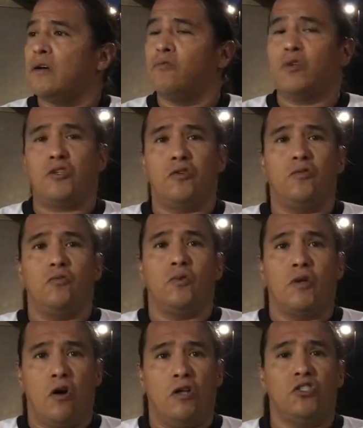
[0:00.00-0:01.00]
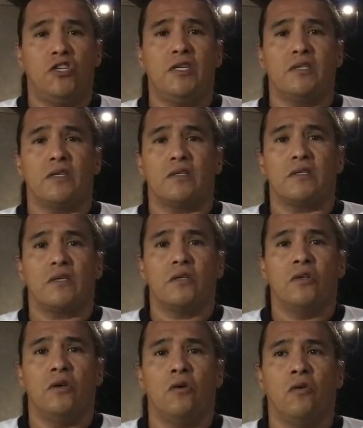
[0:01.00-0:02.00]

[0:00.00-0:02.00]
of what you would call Jesus, And